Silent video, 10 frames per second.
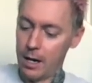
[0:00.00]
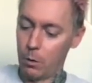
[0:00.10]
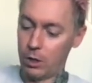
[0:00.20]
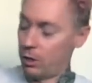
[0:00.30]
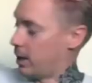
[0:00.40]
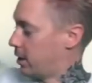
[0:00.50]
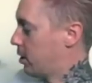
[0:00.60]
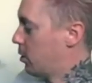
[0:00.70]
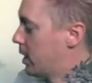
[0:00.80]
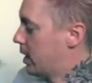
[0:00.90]
which is
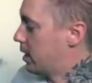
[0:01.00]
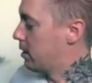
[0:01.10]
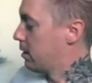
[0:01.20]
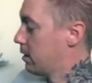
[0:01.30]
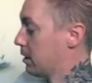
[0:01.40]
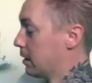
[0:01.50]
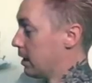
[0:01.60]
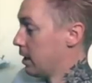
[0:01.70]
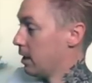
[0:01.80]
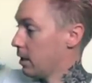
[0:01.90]
also uh,
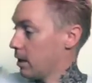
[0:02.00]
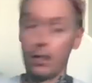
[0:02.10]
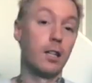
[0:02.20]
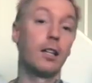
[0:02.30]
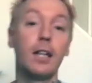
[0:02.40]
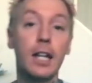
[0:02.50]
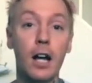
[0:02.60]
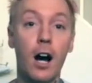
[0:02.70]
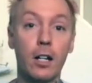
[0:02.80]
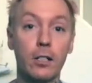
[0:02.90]
in
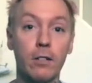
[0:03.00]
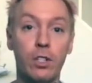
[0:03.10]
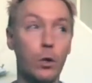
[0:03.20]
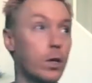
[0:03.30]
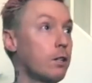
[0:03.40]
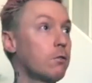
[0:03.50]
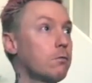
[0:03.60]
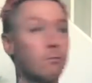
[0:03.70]
honor of doing.